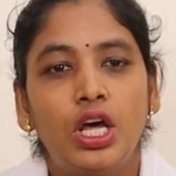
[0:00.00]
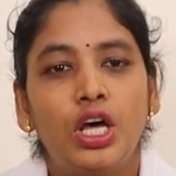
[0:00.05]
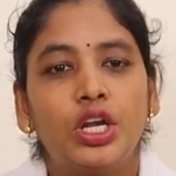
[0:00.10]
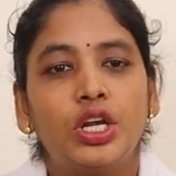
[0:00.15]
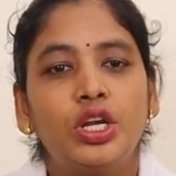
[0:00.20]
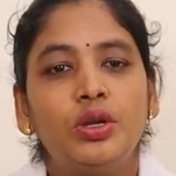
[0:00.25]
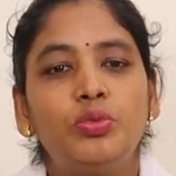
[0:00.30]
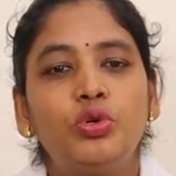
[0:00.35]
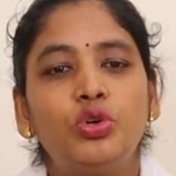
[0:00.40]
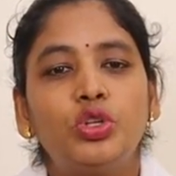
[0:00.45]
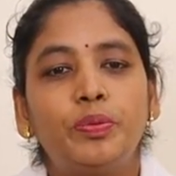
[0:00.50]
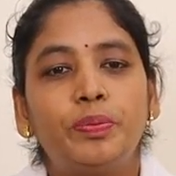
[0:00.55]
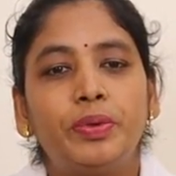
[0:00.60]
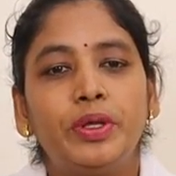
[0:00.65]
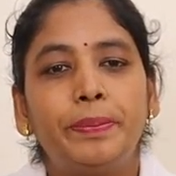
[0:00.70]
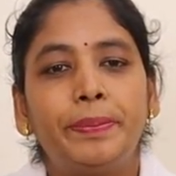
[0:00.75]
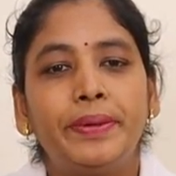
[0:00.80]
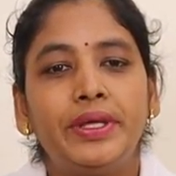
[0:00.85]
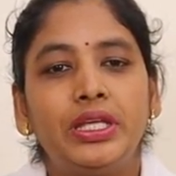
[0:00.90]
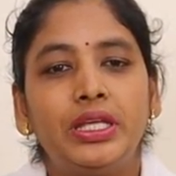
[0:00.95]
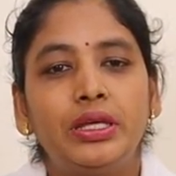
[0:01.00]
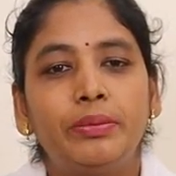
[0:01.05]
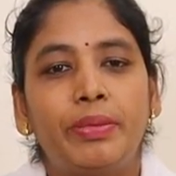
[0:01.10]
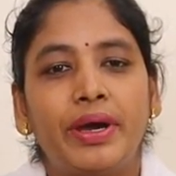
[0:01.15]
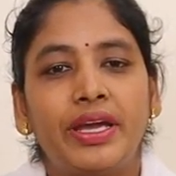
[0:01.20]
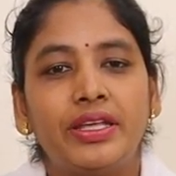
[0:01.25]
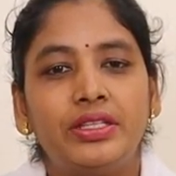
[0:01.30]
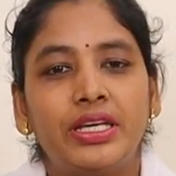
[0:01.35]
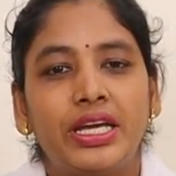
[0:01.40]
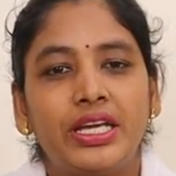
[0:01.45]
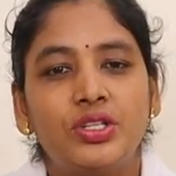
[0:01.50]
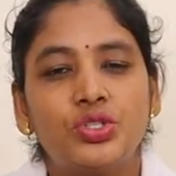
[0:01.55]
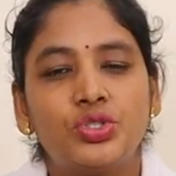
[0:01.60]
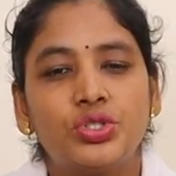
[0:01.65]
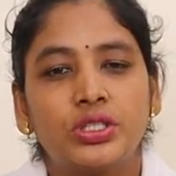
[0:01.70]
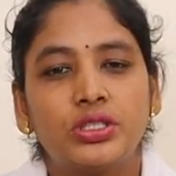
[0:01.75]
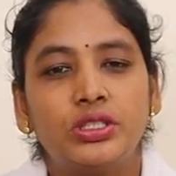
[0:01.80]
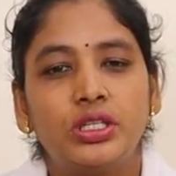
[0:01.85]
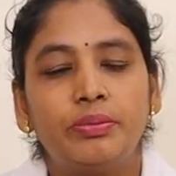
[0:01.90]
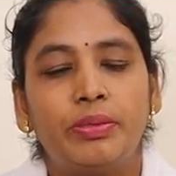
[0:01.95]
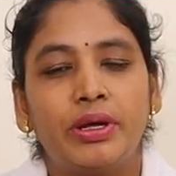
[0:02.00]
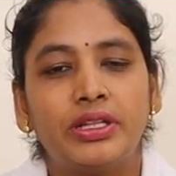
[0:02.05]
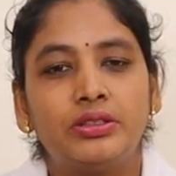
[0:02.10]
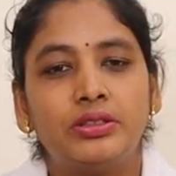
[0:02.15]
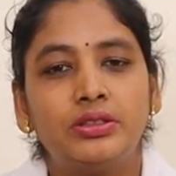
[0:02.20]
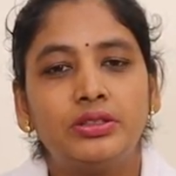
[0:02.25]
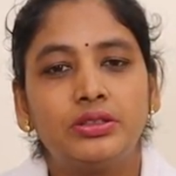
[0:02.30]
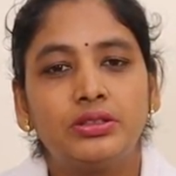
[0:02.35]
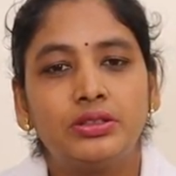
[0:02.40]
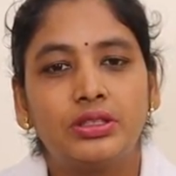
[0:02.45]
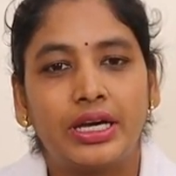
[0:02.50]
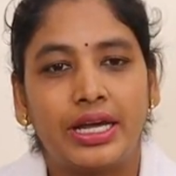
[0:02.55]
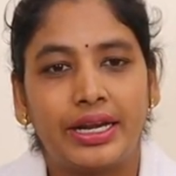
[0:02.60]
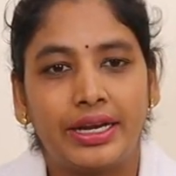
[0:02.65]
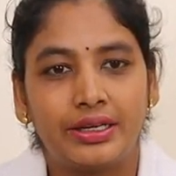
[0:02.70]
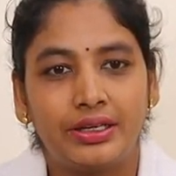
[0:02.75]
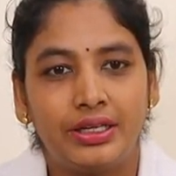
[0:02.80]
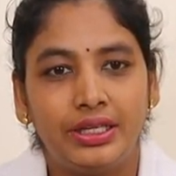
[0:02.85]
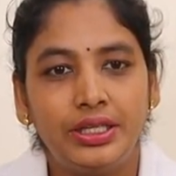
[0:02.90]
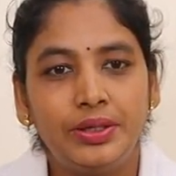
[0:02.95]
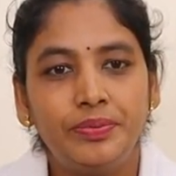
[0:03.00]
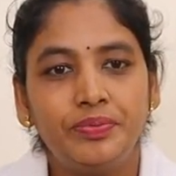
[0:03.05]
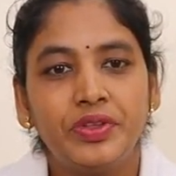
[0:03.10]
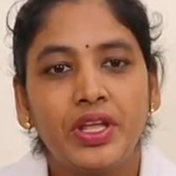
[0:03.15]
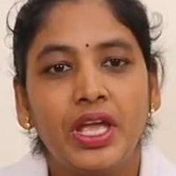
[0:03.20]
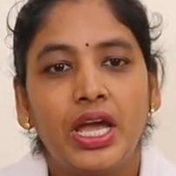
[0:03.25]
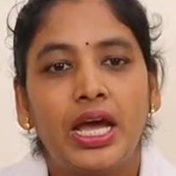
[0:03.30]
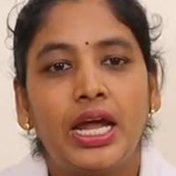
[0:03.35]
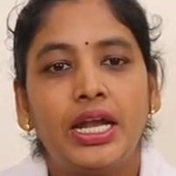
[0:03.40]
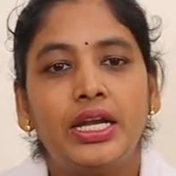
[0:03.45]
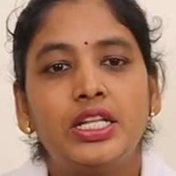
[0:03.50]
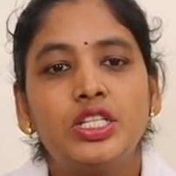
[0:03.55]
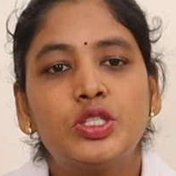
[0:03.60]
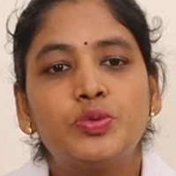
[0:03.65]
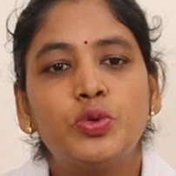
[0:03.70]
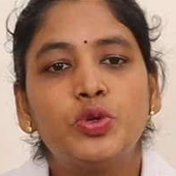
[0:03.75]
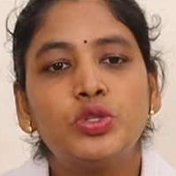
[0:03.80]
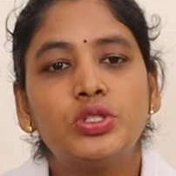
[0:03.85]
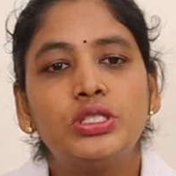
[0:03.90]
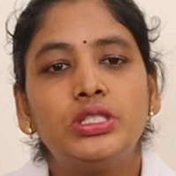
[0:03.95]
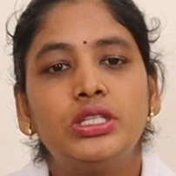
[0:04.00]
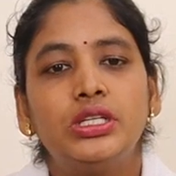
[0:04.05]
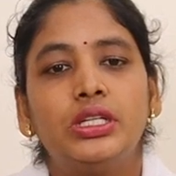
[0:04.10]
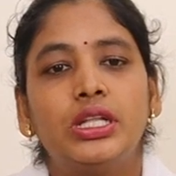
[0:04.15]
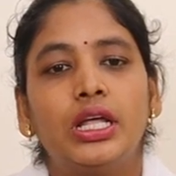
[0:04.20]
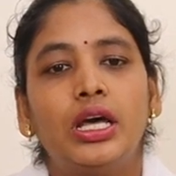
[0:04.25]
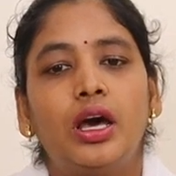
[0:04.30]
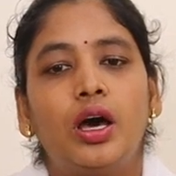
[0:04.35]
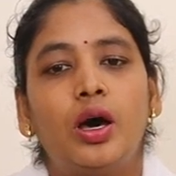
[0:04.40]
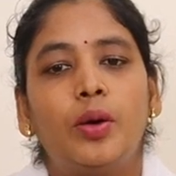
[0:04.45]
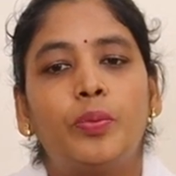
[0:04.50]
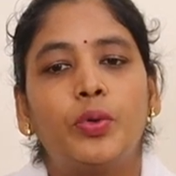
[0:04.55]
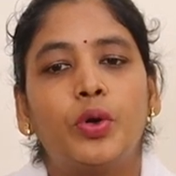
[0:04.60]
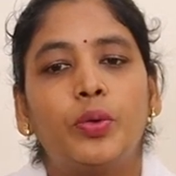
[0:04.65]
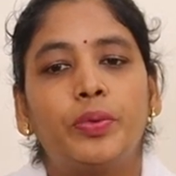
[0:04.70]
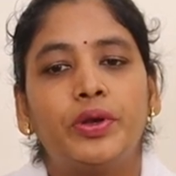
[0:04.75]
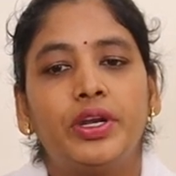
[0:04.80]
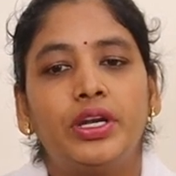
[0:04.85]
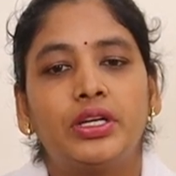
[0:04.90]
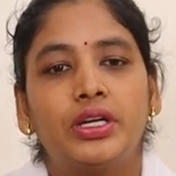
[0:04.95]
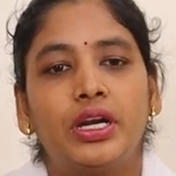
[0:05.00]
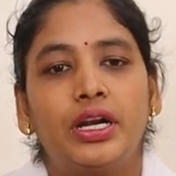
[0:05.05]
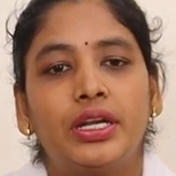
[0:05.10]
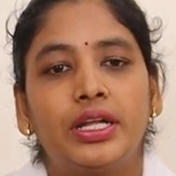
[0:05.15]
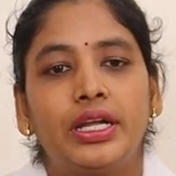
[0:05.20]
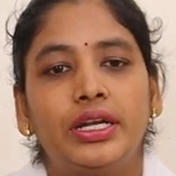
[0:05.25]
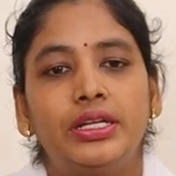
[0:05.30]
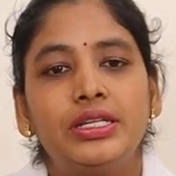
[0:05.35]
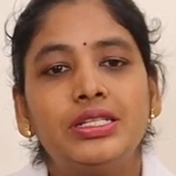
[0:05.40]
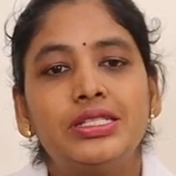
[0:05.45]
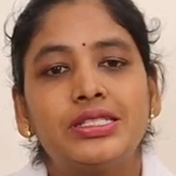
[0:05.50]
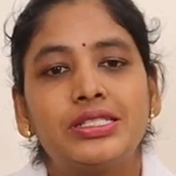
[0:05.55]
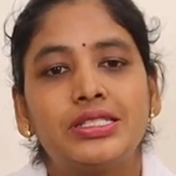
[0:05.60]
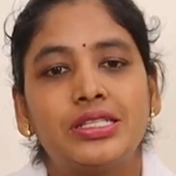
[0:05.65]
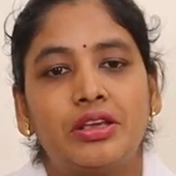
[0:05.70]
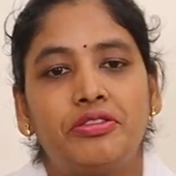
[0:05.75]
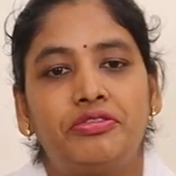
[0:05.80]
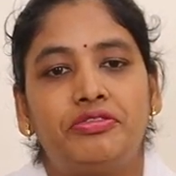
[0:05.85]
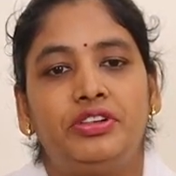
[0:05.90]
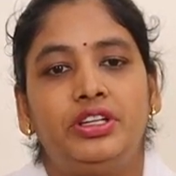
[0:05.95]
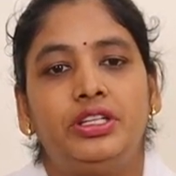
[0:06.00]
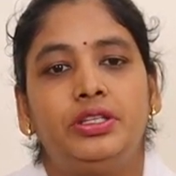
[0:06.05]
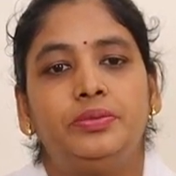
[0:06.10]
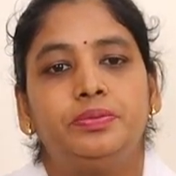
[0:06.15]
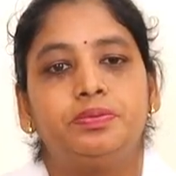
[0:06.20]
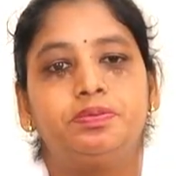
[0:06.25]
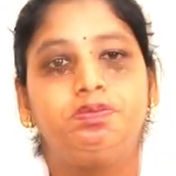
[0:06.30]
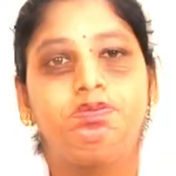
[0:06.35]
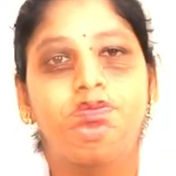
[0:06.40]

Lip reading: Remove the PPE by the instructed method correctly and dispose it in the appropriate containers safely.